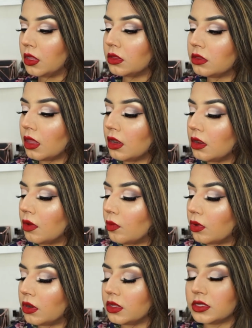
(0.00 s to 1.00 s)
Then I
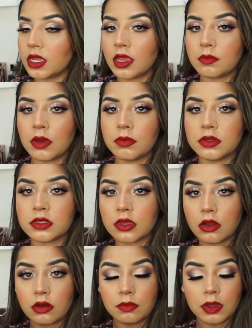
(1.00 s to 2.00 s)
want to take my
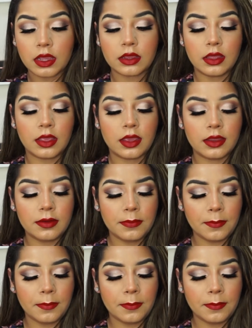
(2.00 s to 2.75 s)
mascara back again